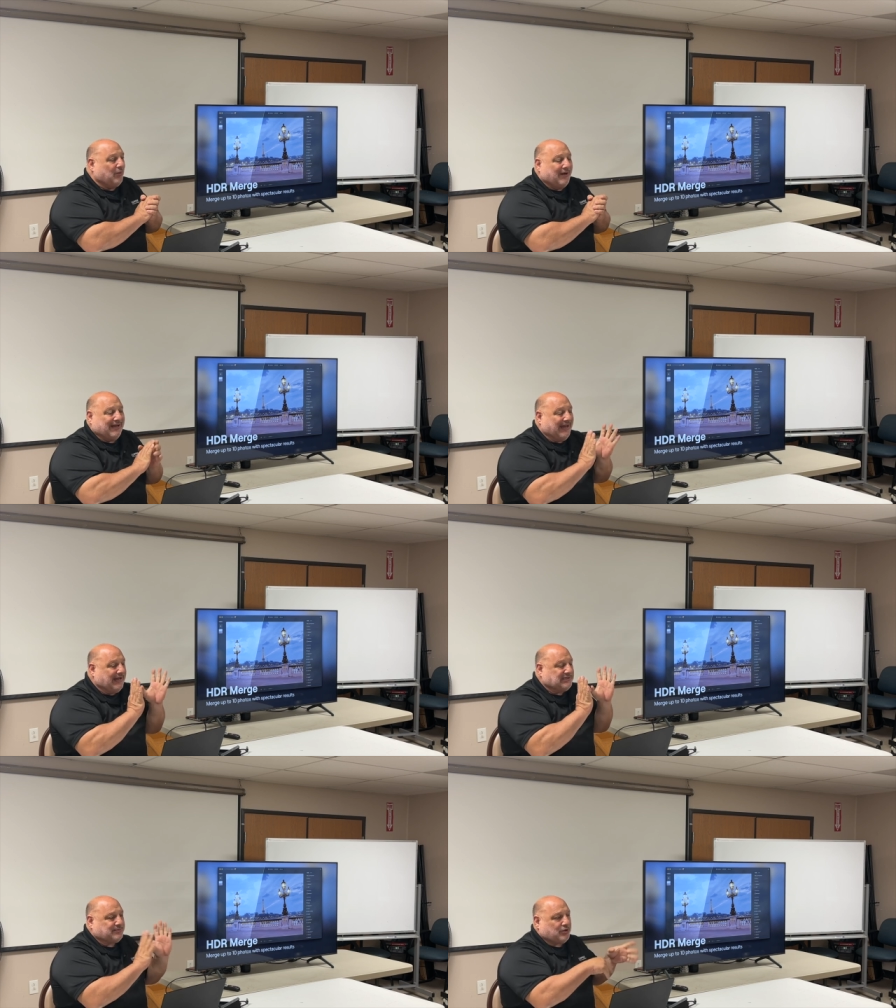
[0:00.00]
what, I
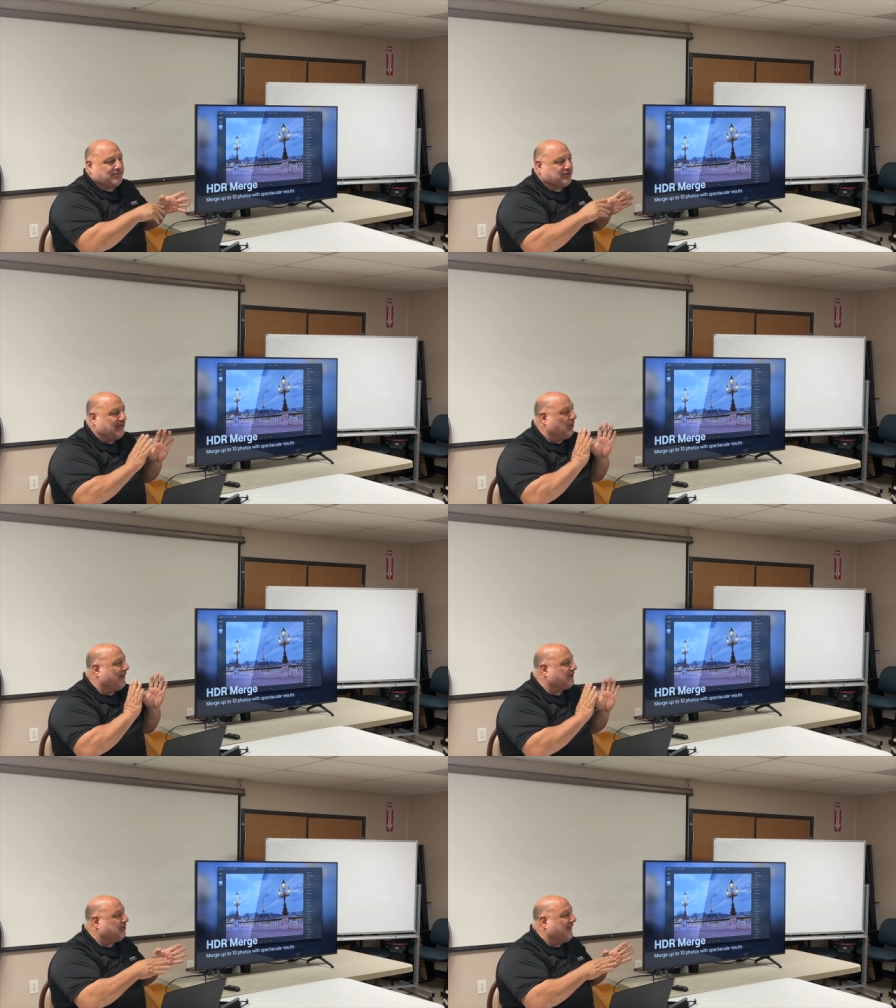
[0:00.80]
hate subscription, I don't
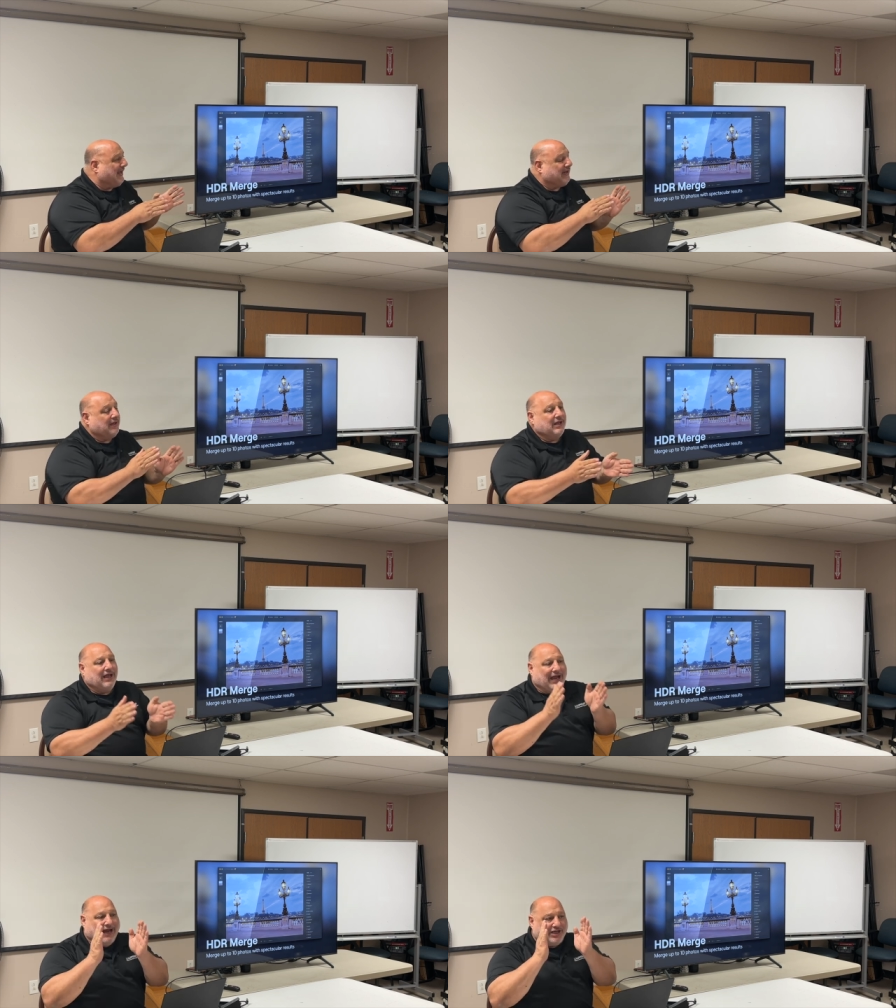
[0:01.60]
want to do that,
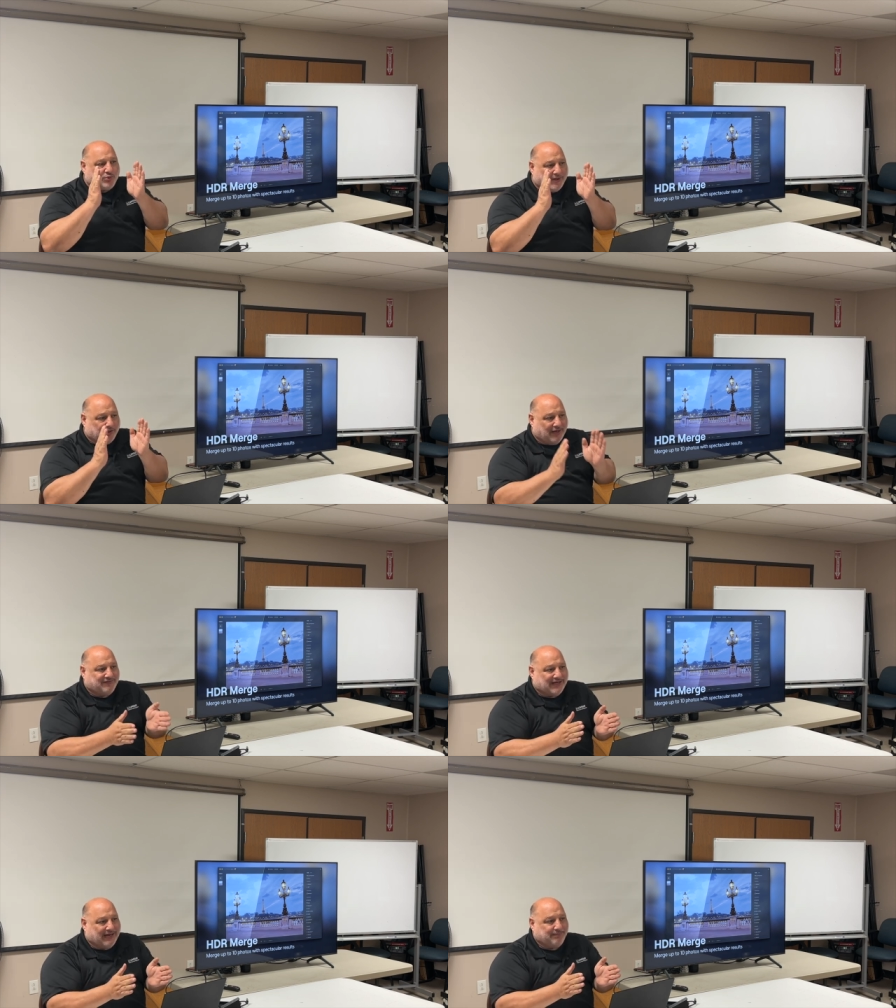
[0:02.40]
I just want a
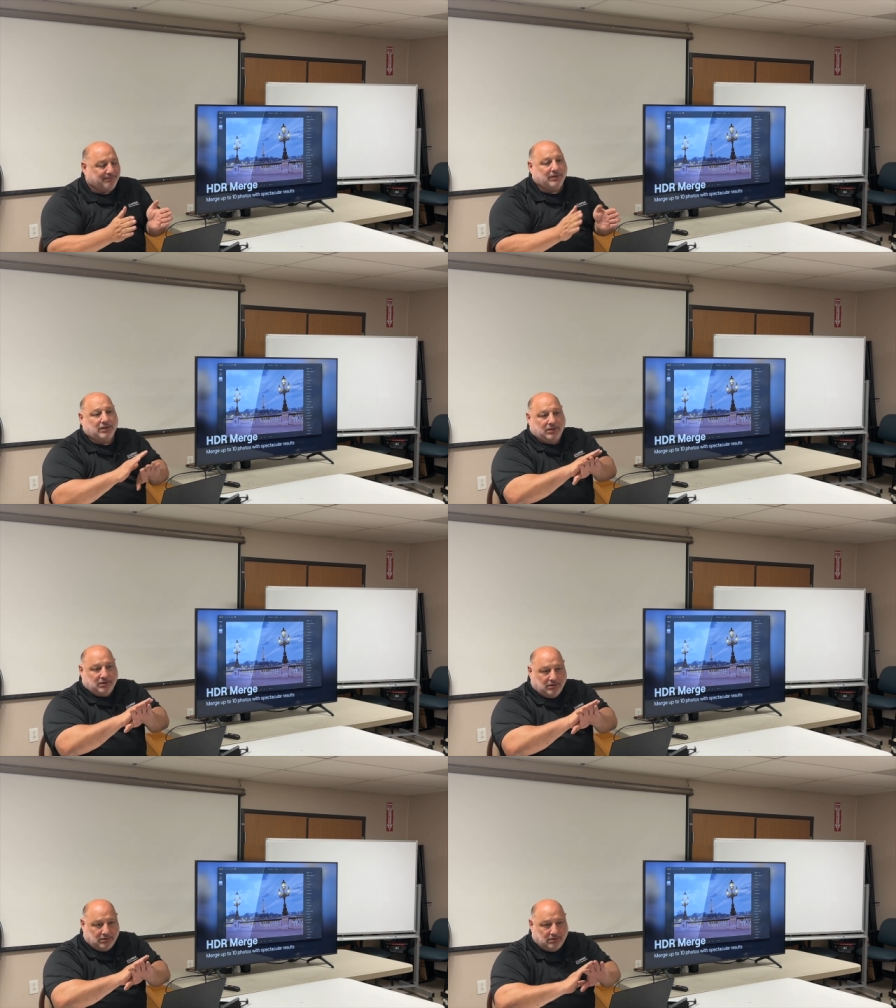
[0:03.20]
lifetime
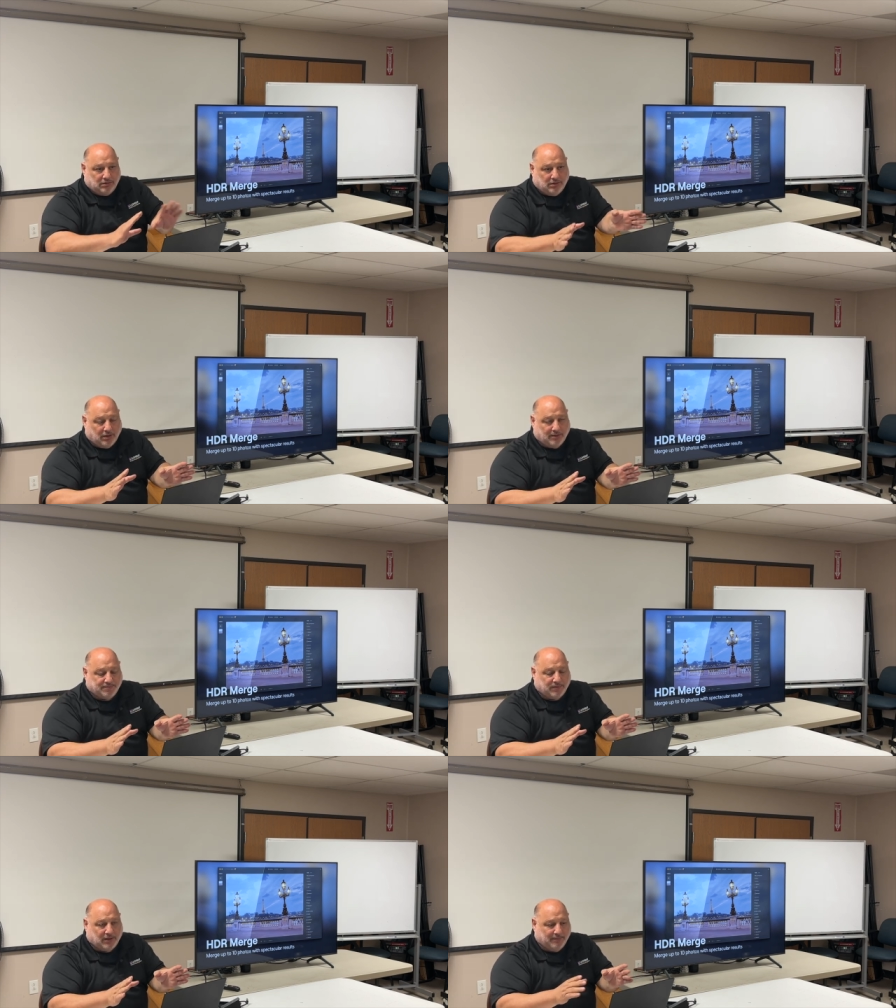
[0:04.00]
uh,
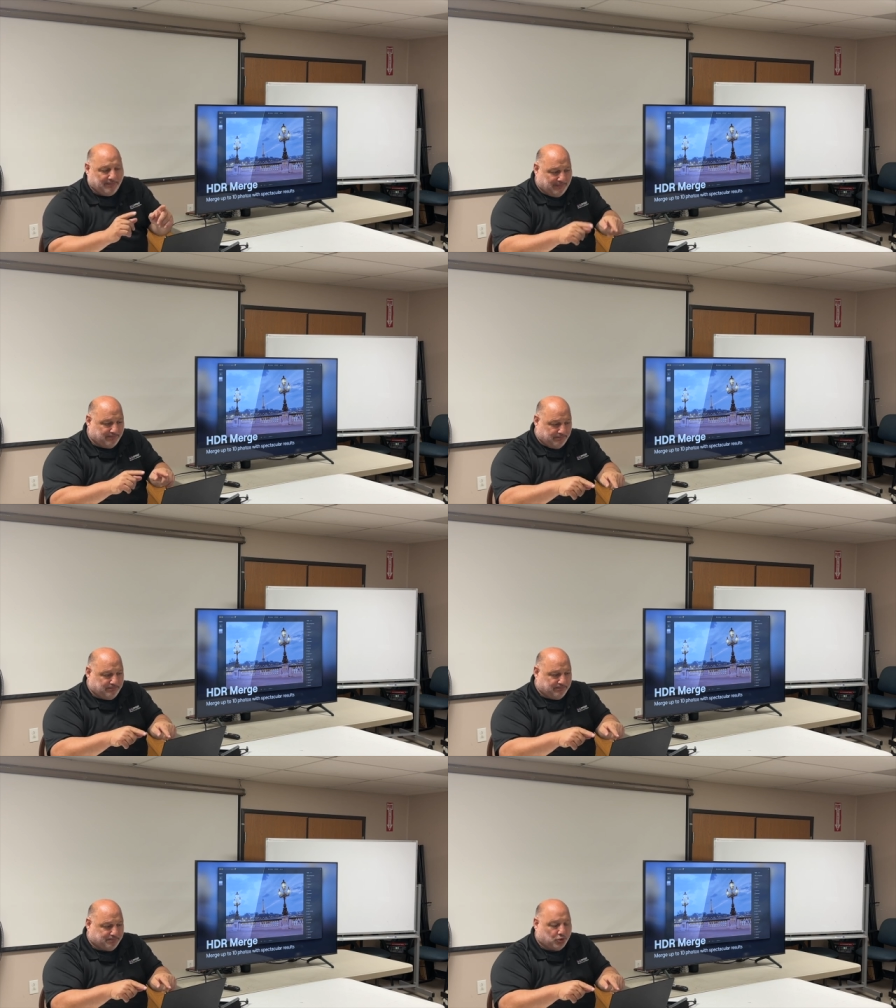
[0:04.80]
um,
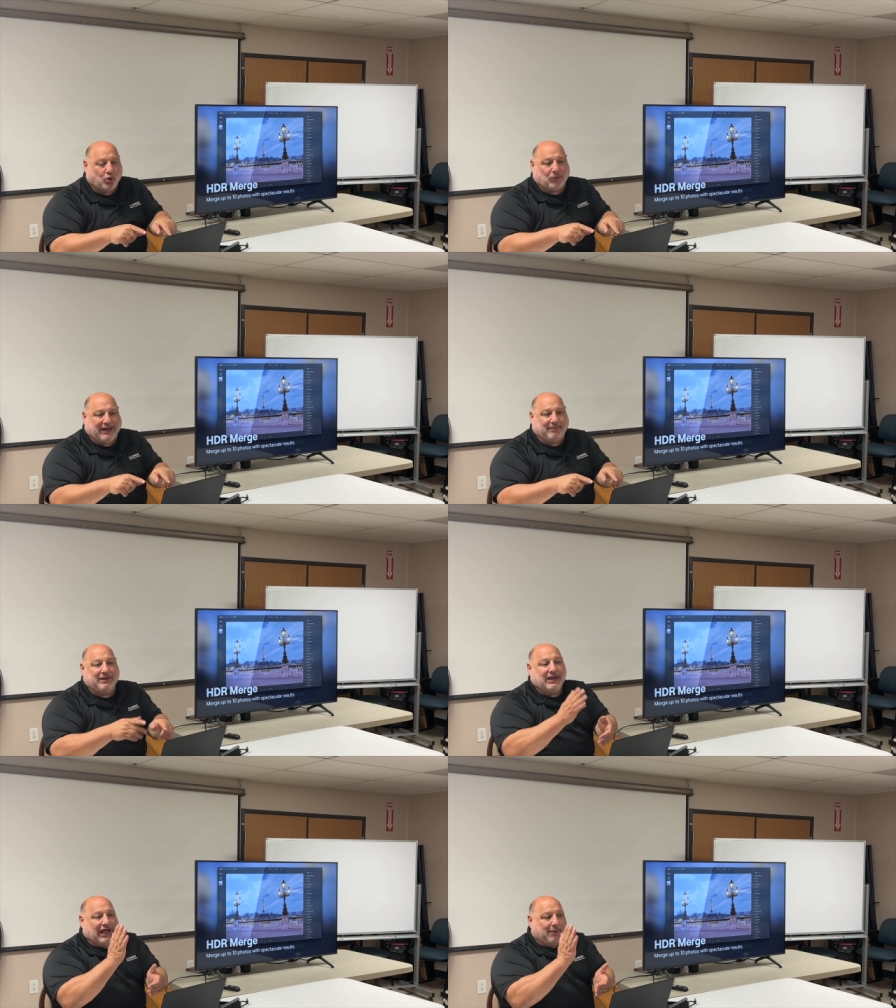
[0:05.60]
program.
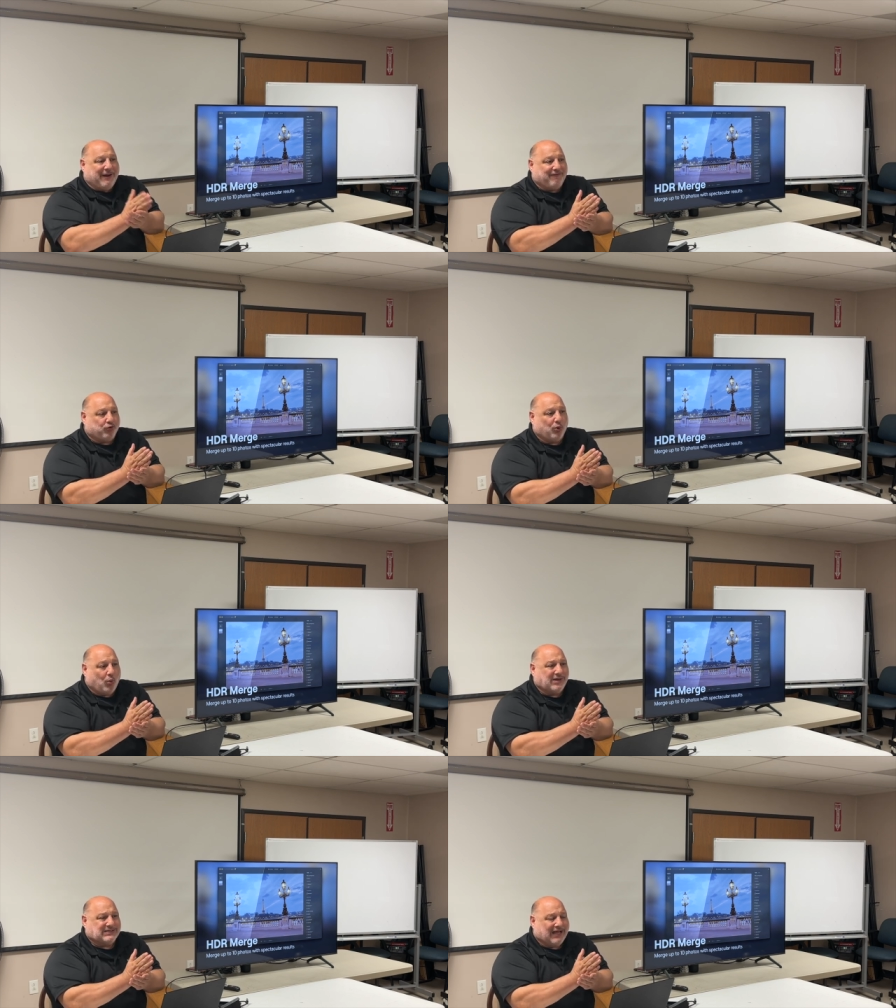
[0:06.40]
I'll pay for it
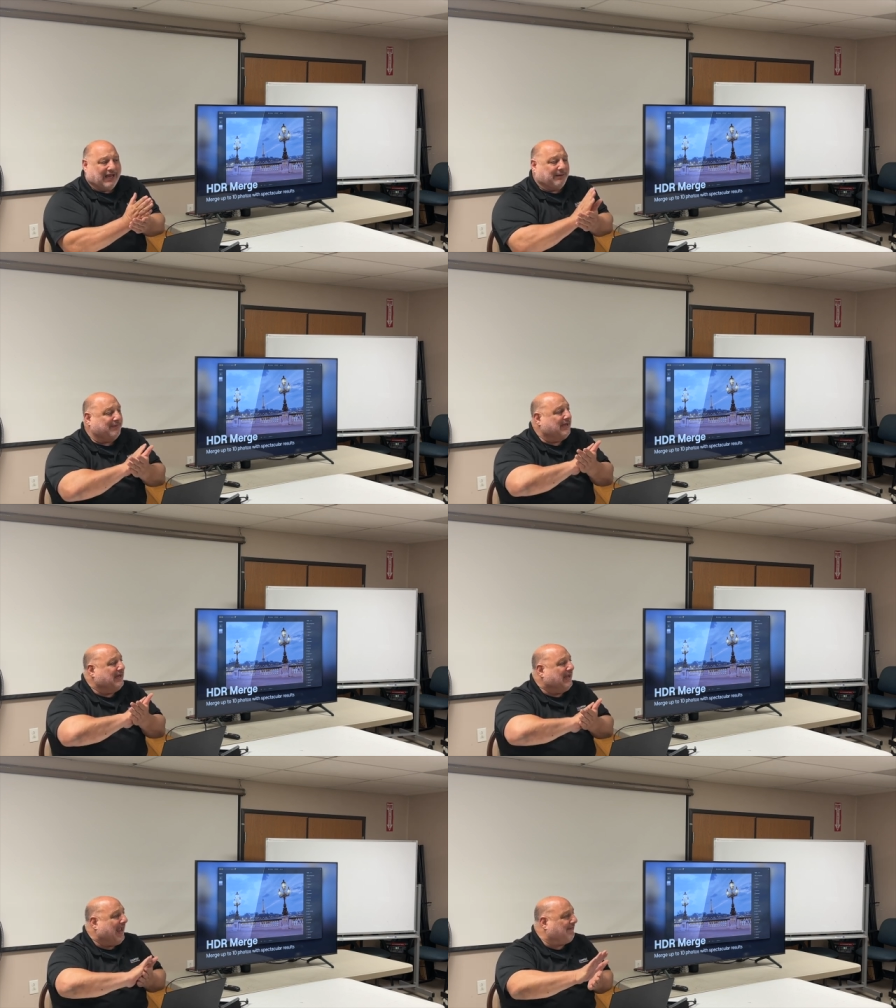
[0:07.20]
one time,
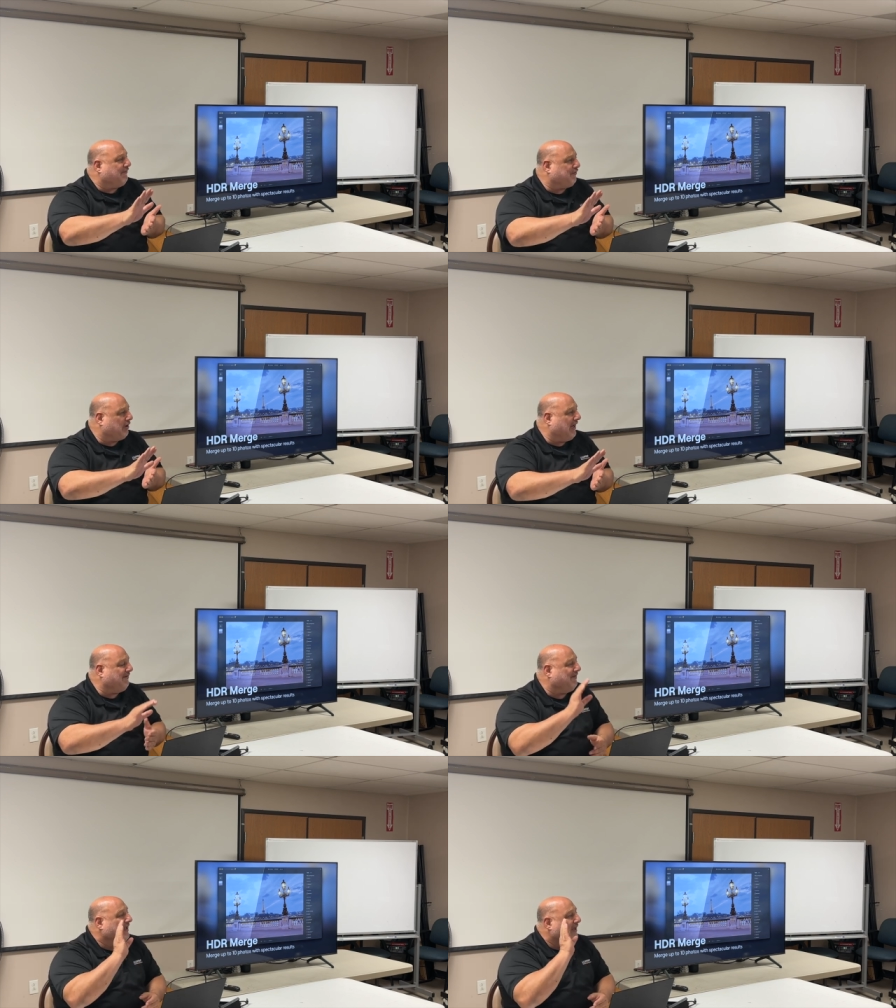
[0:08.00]
have it for life.